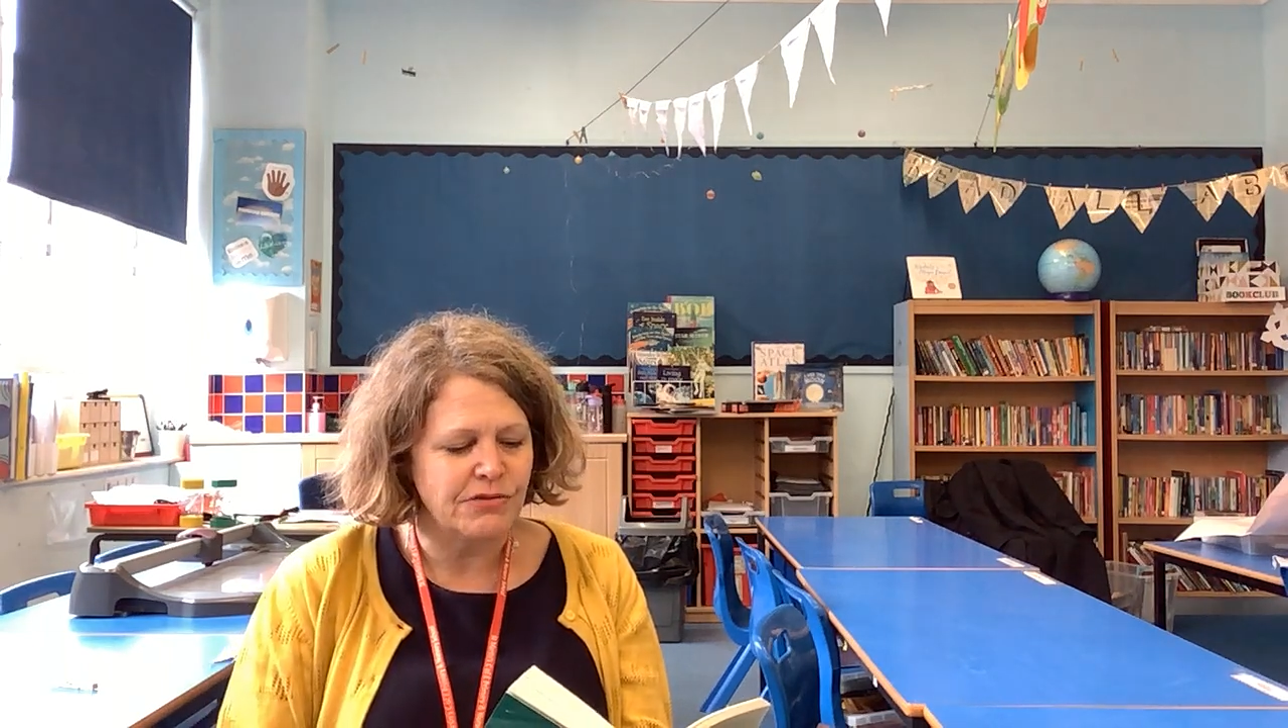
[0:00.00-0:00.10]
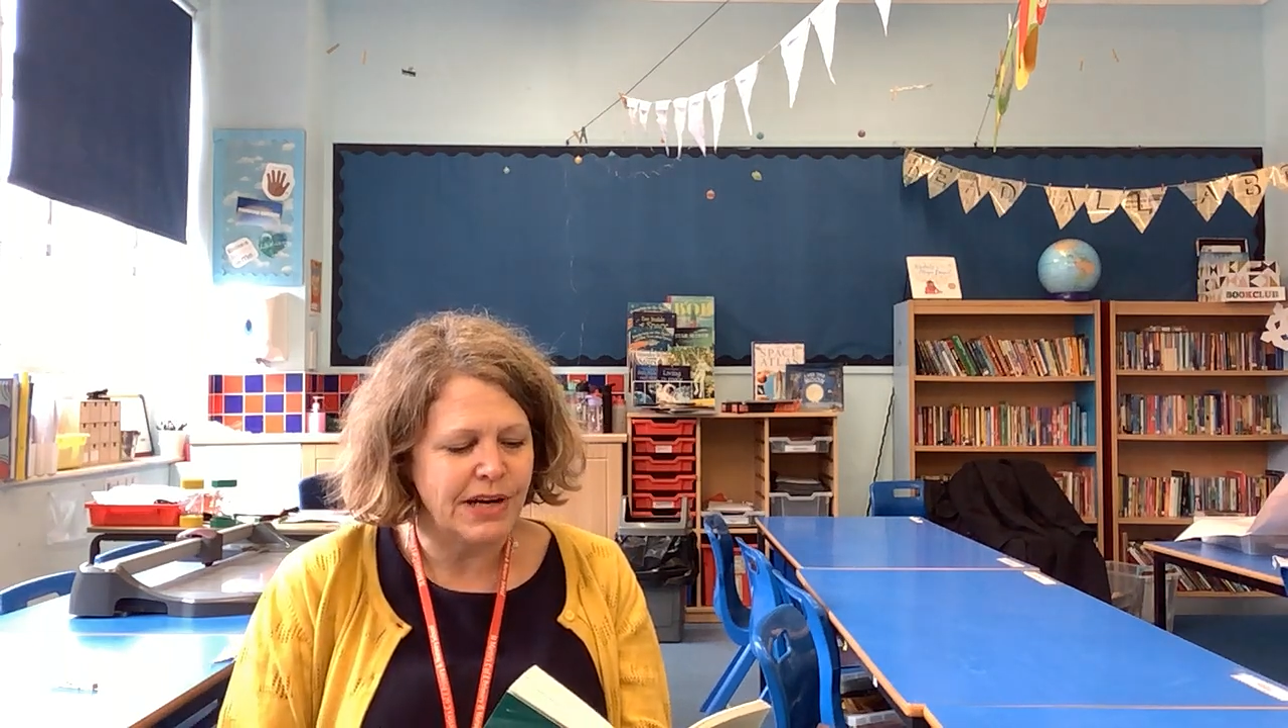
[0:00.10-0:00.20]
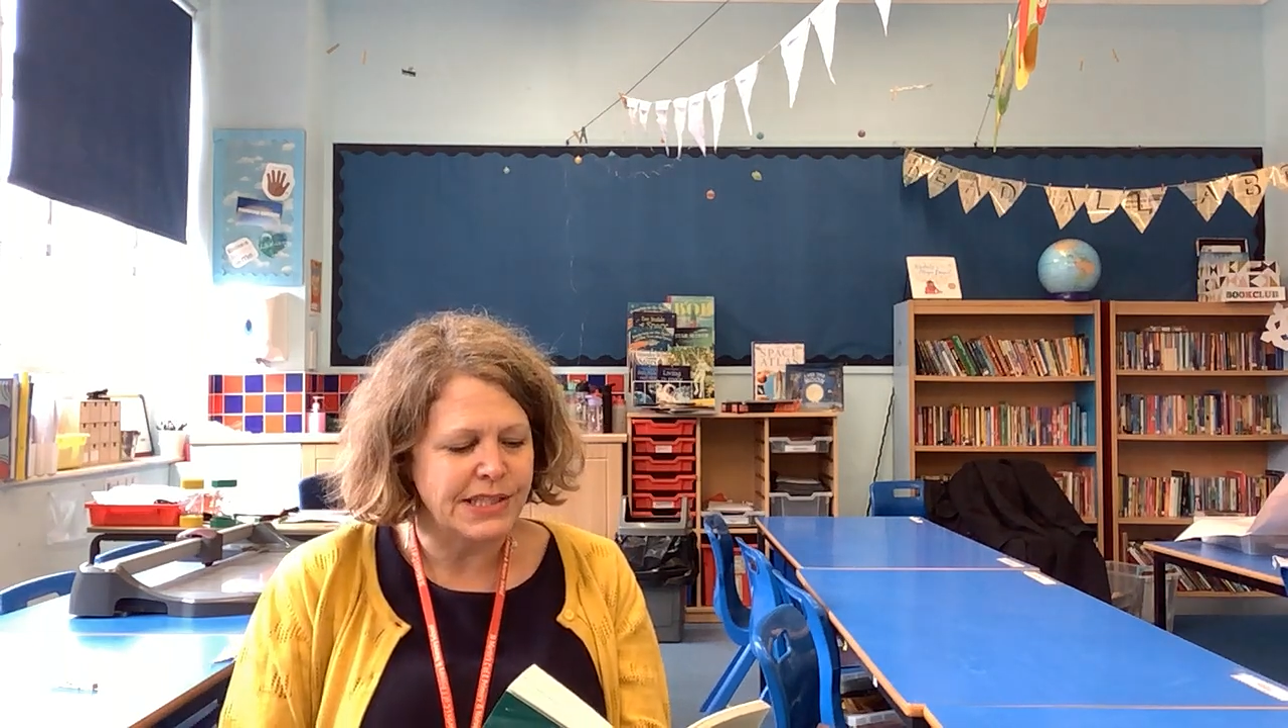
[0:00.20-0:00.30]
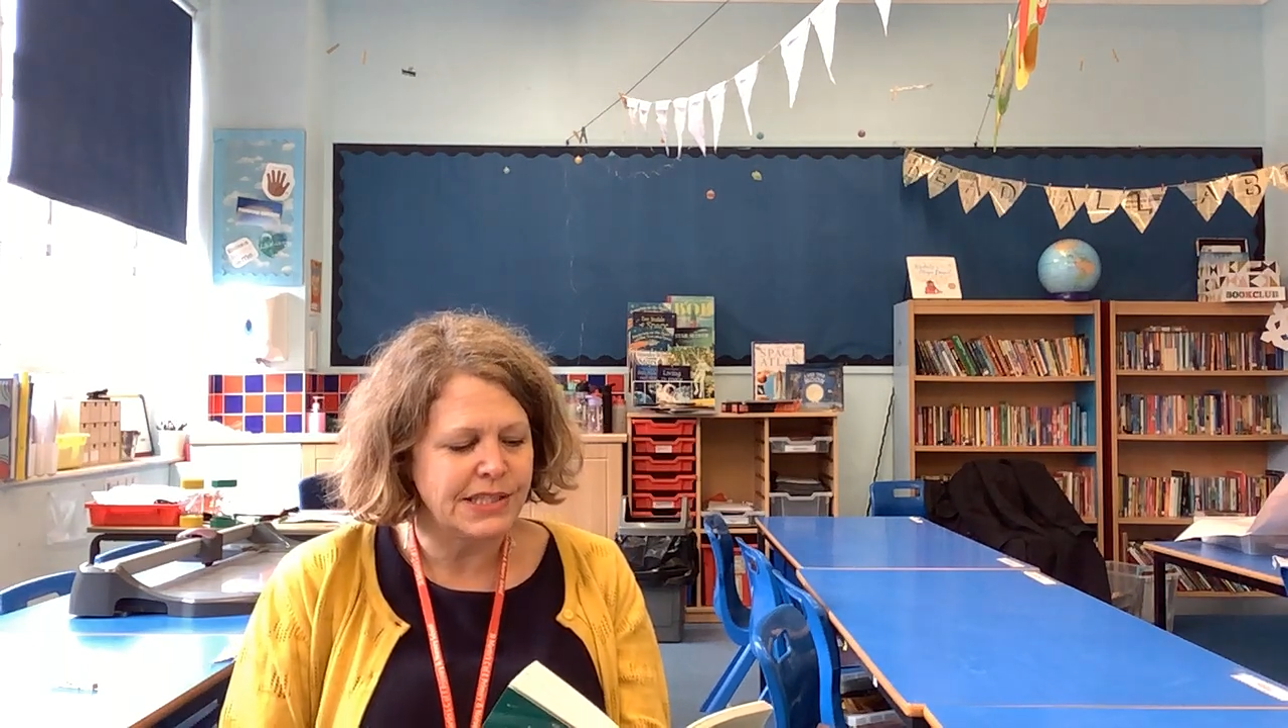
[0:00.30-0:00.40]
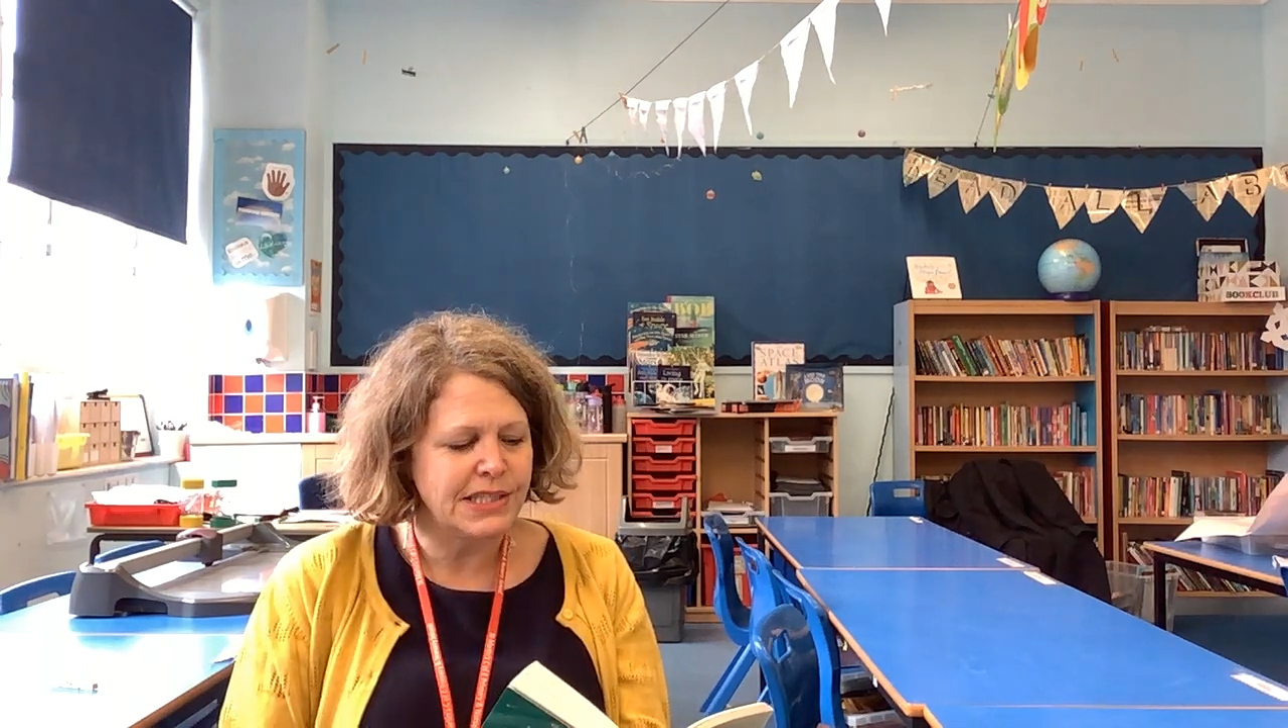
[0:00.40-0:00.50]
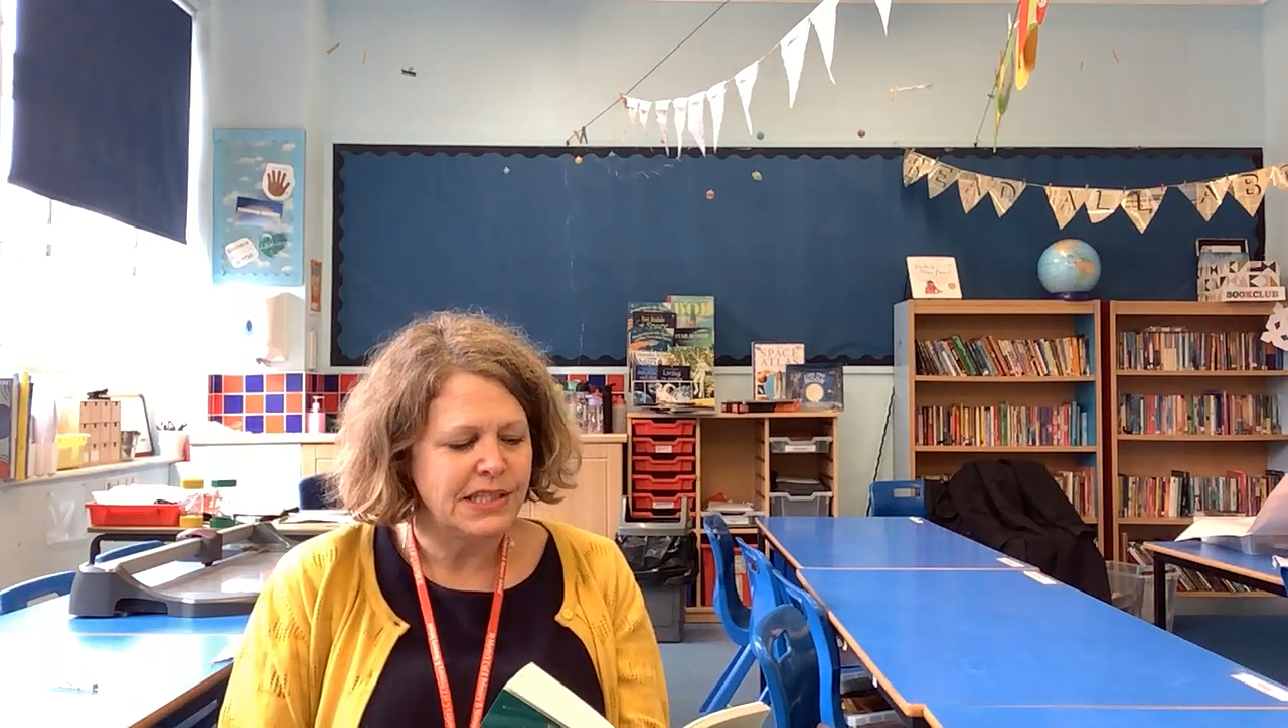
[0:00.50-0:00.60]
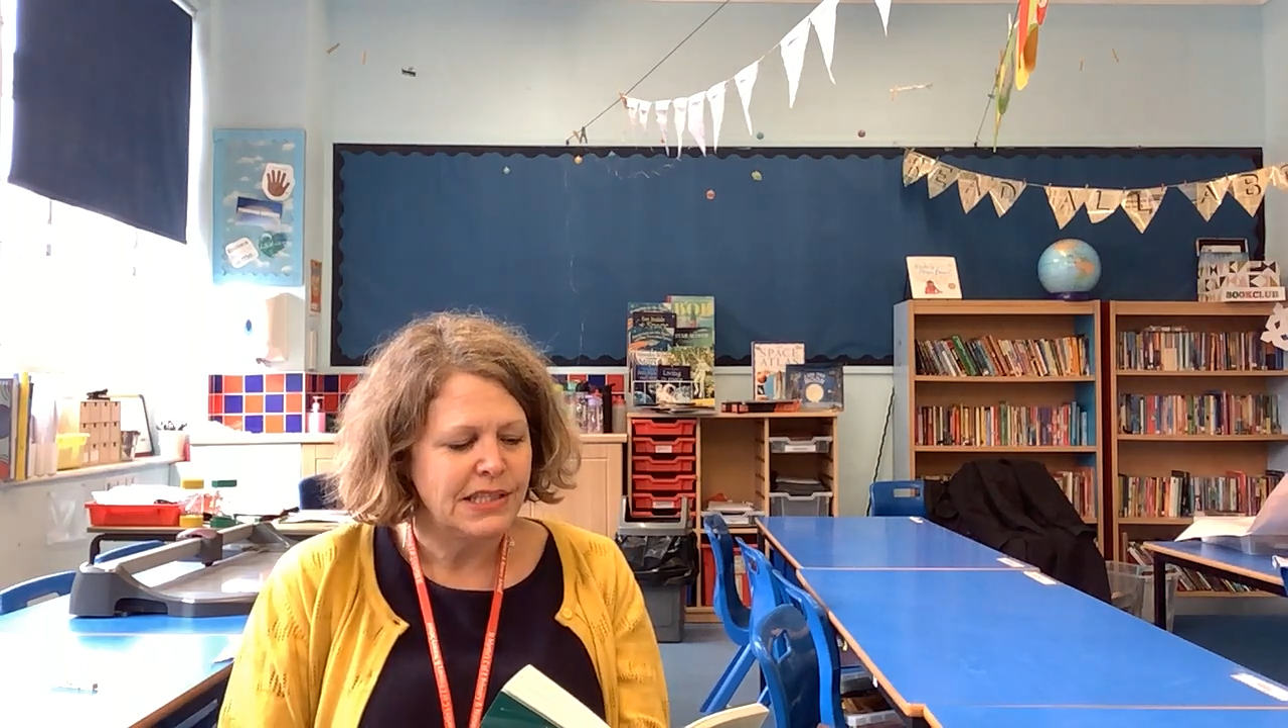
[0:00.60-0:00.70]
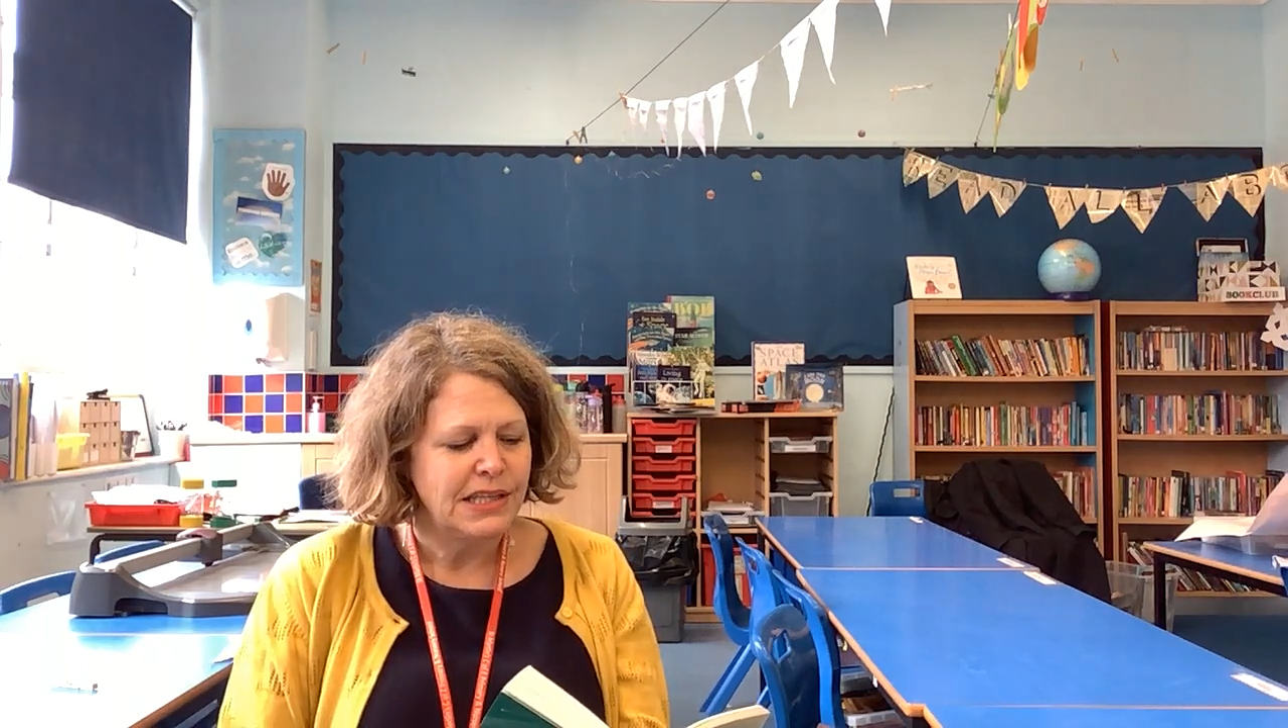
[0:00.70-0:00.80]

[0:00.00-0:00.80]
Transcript: rest.